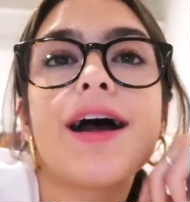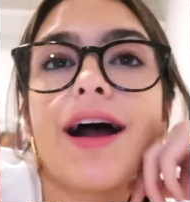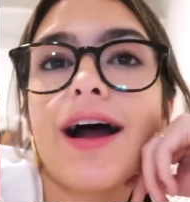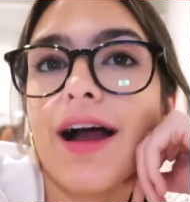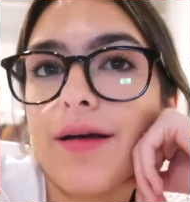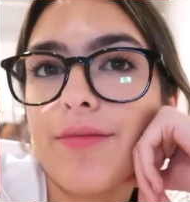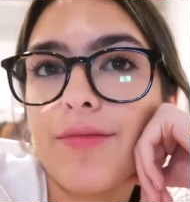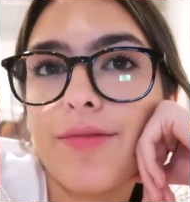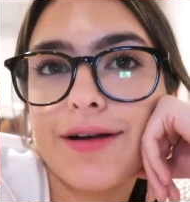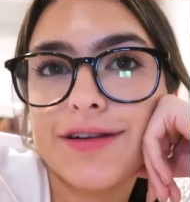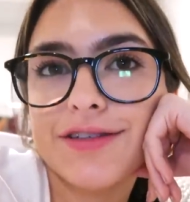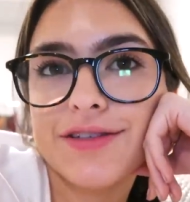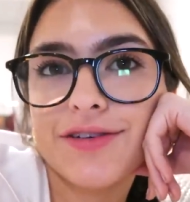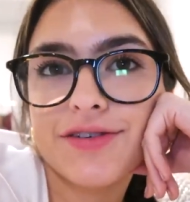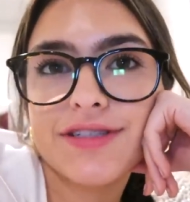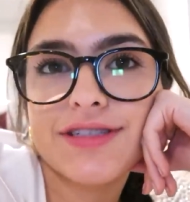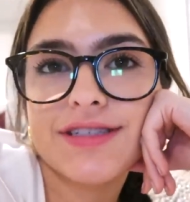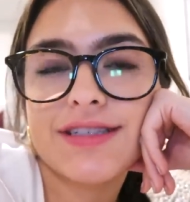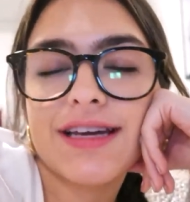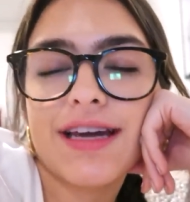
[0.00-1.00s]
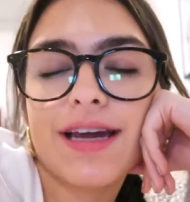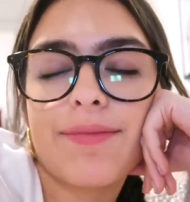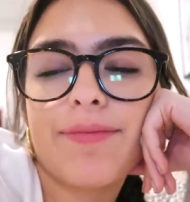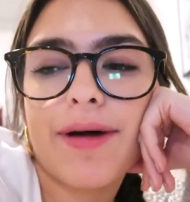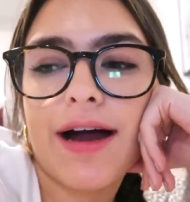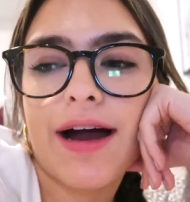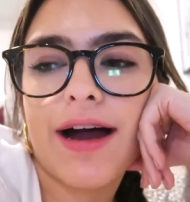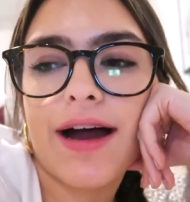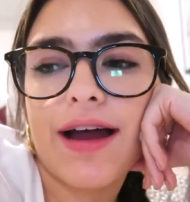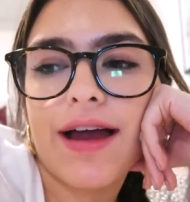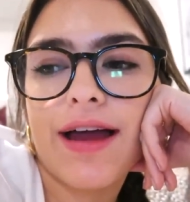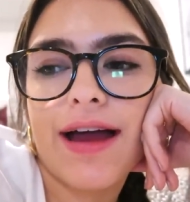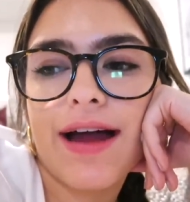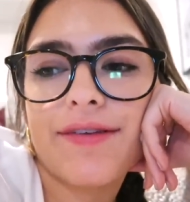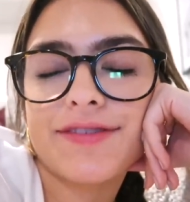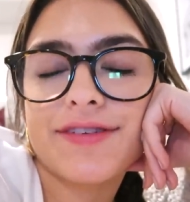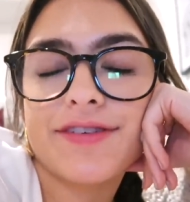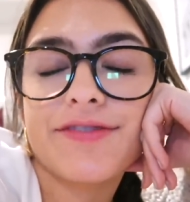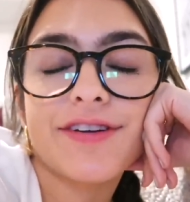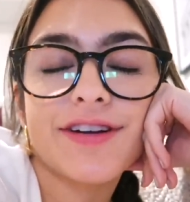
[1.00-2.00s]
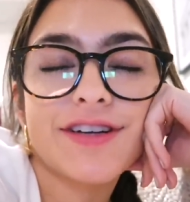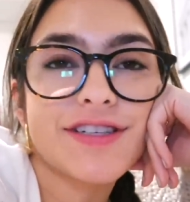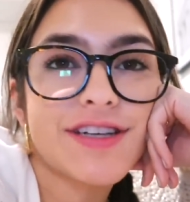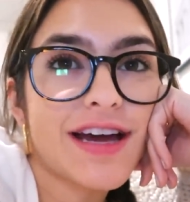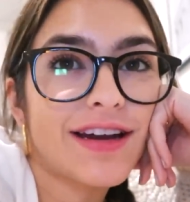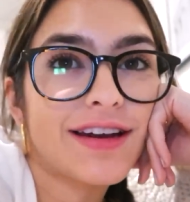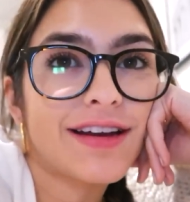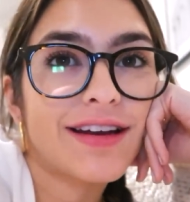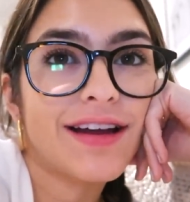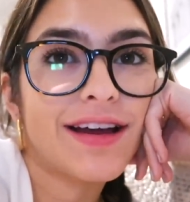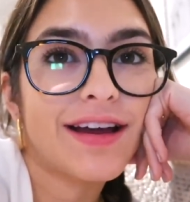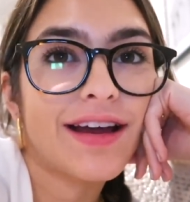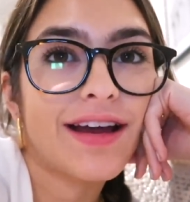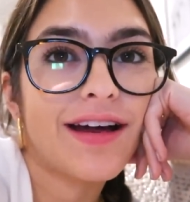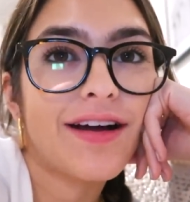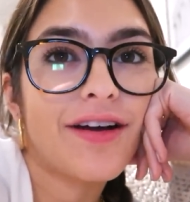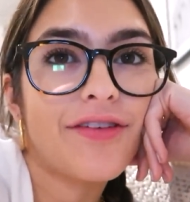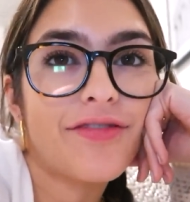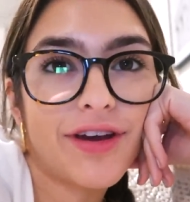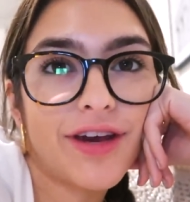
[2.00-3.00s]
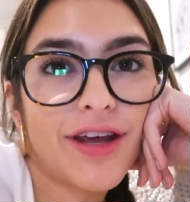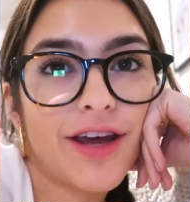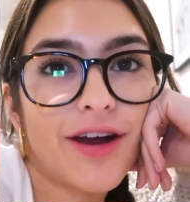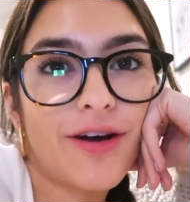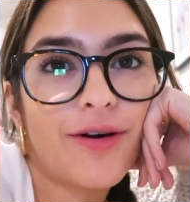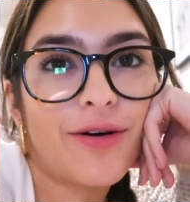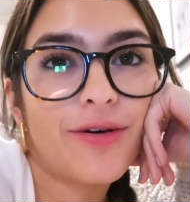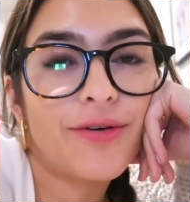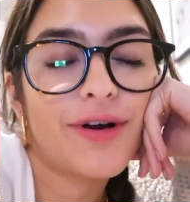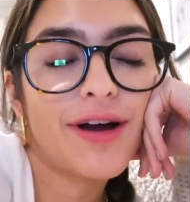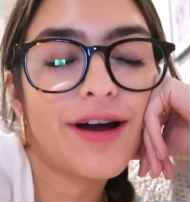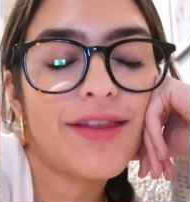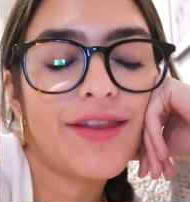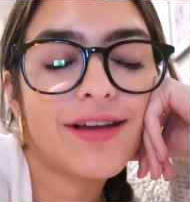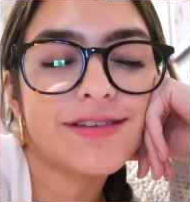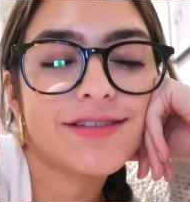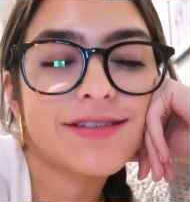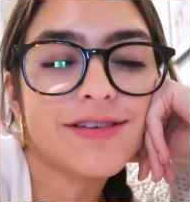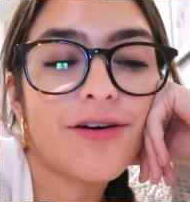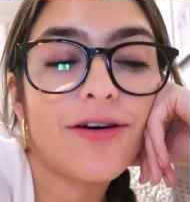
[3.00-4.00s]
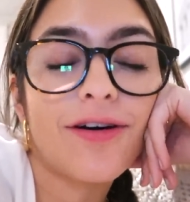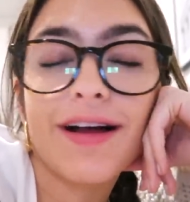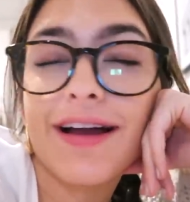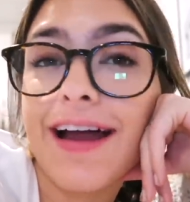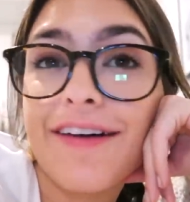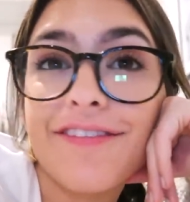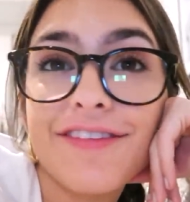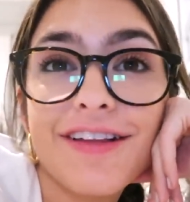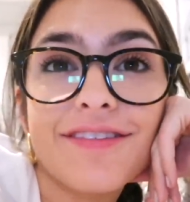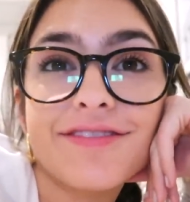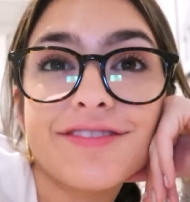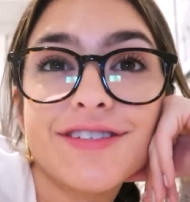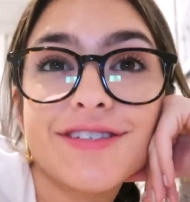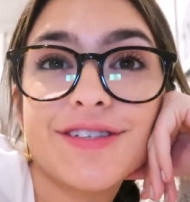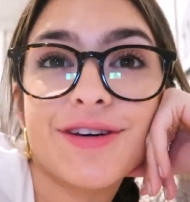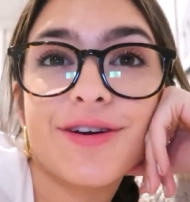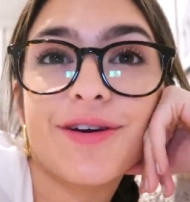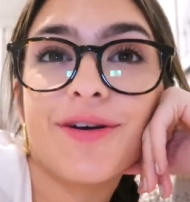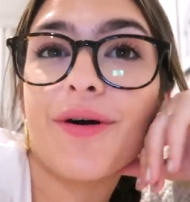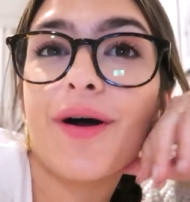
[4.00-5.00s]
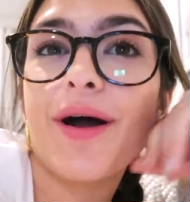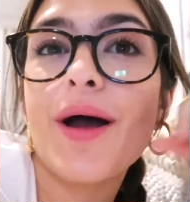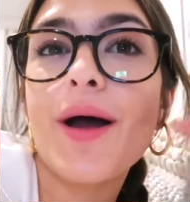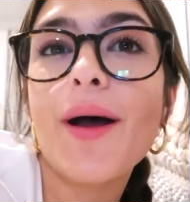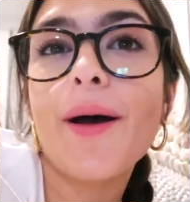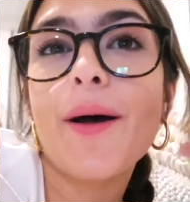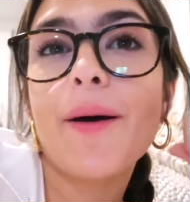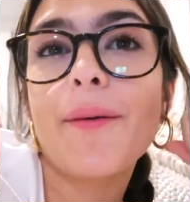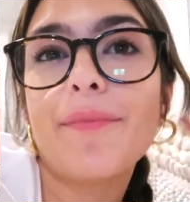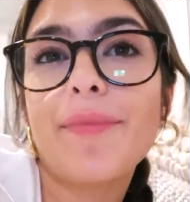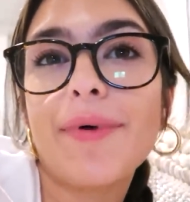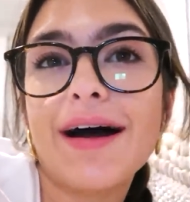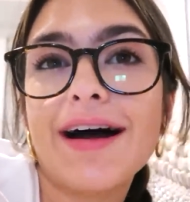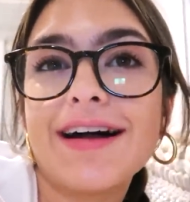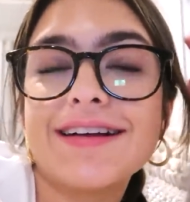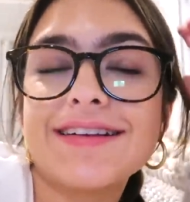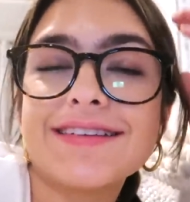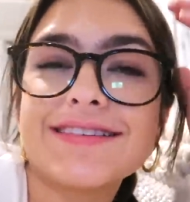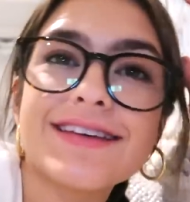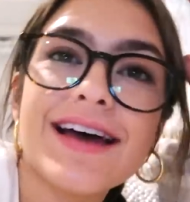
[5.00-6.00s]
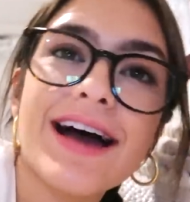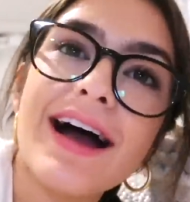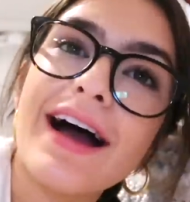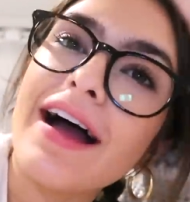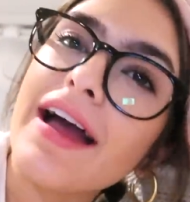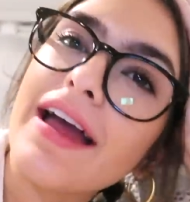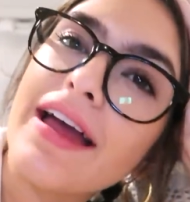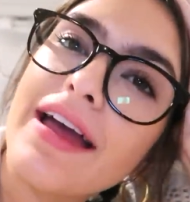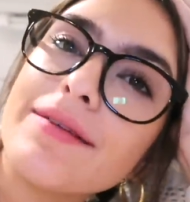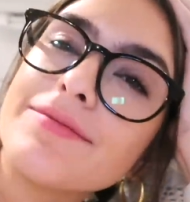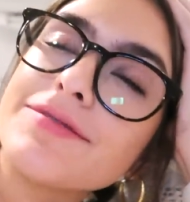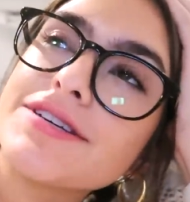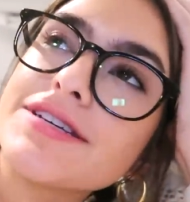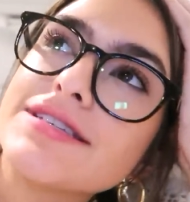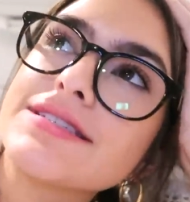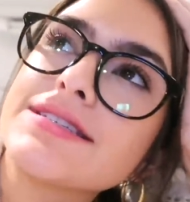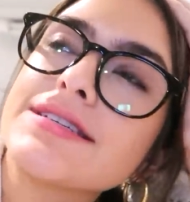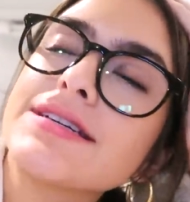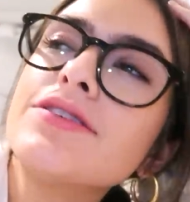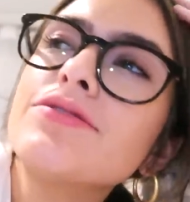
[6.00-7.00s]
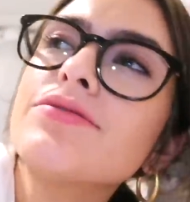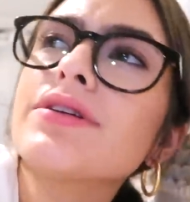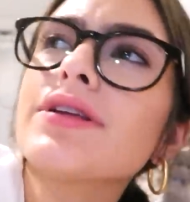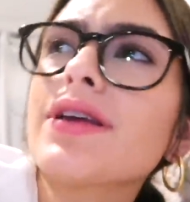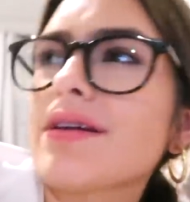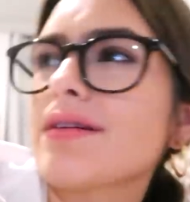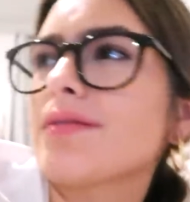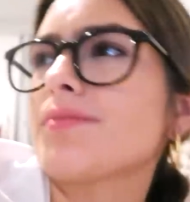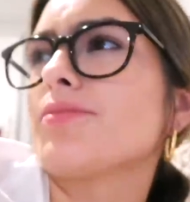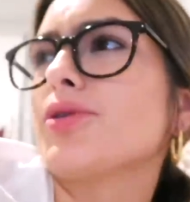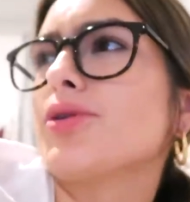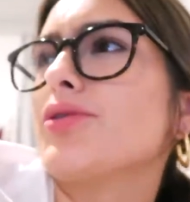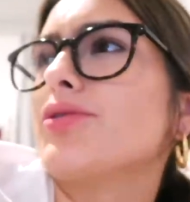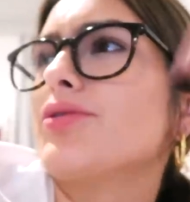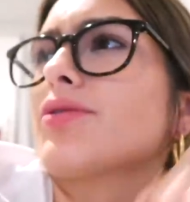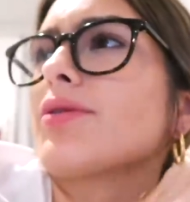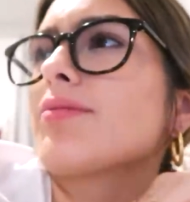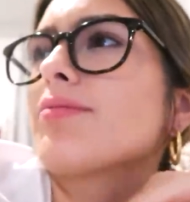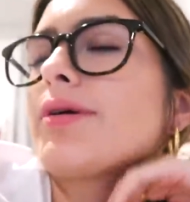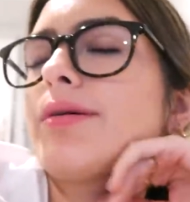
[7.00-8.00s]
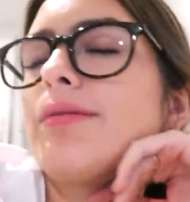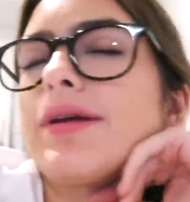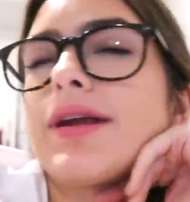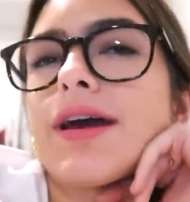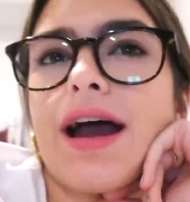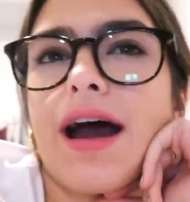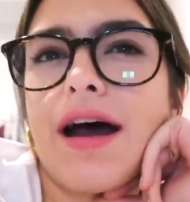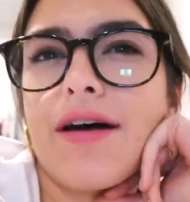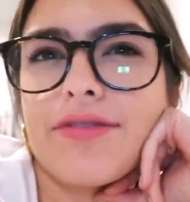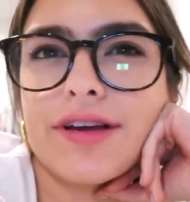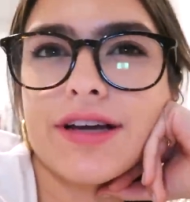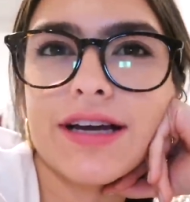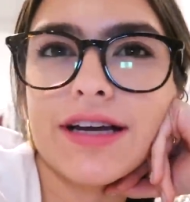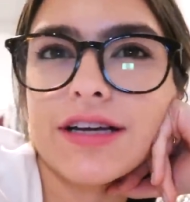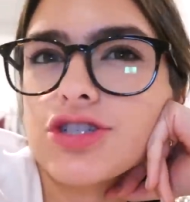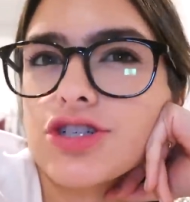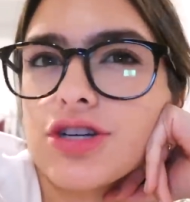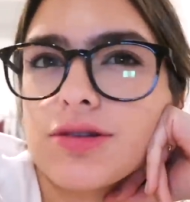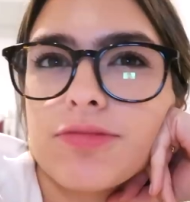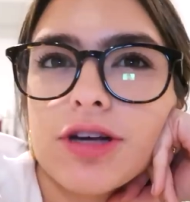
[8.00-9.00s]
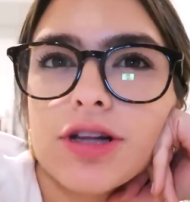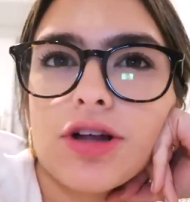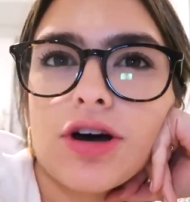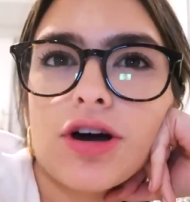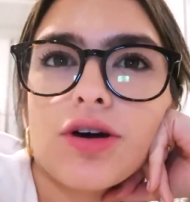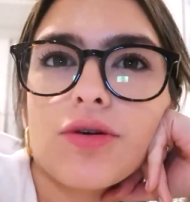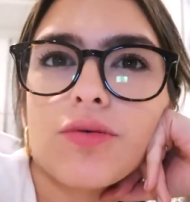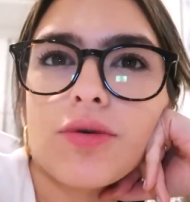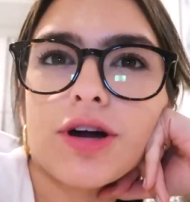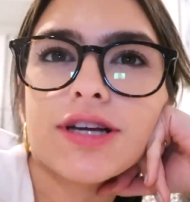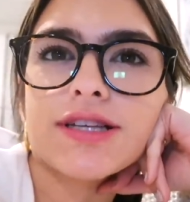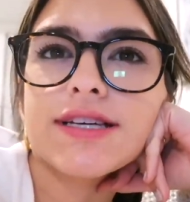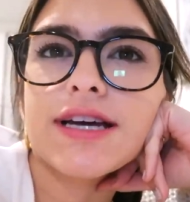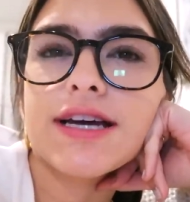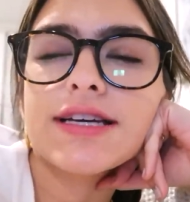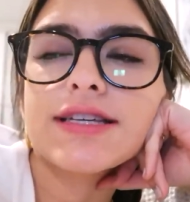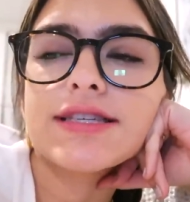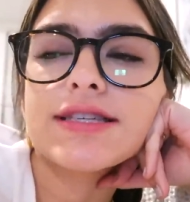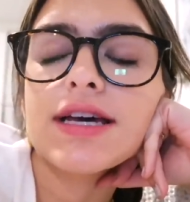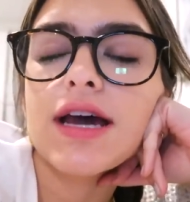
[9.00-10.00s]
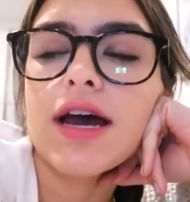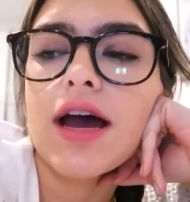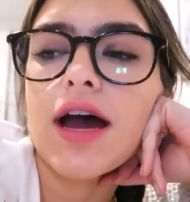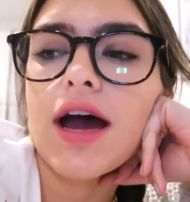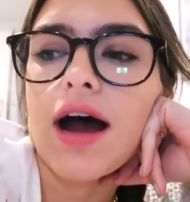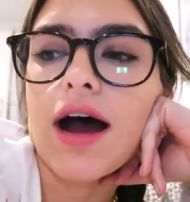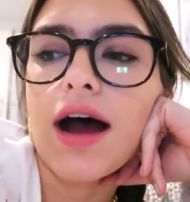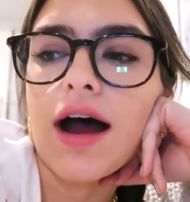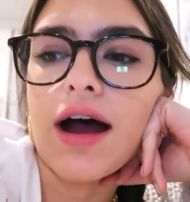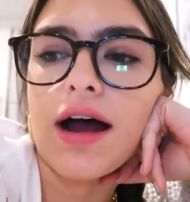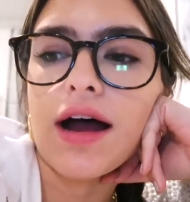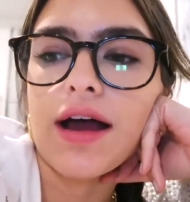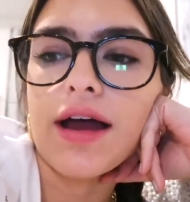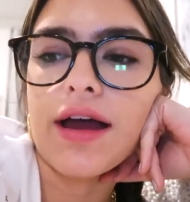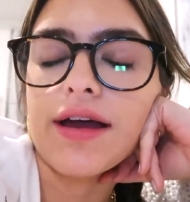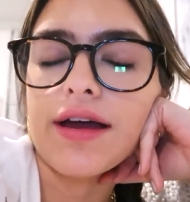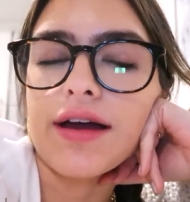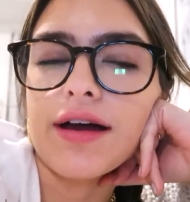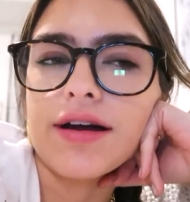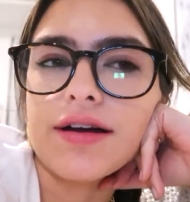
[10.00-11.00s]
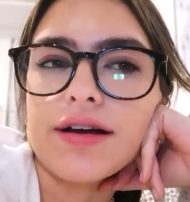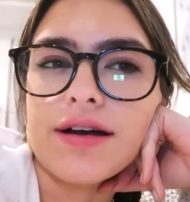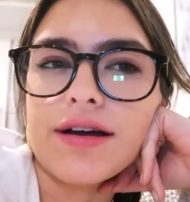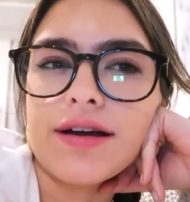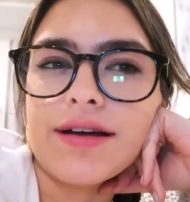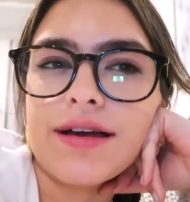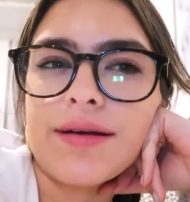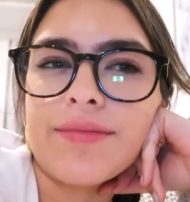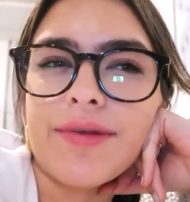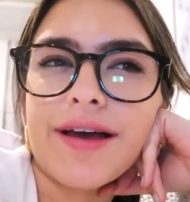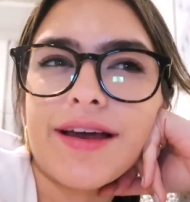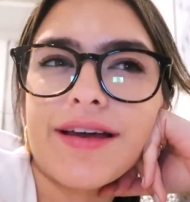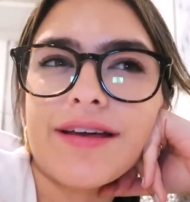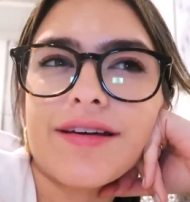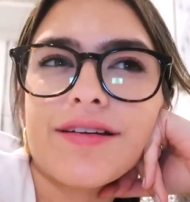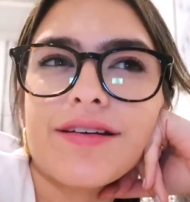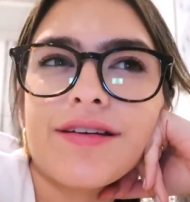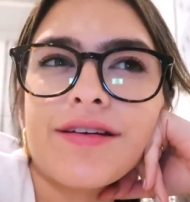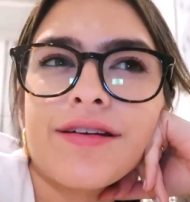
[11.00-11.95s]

I'm about to go to sleep. I have to finish editing a video, and that's all I have left to do but I am just in a really good mood. Normally when I have like extremely long work days, I am like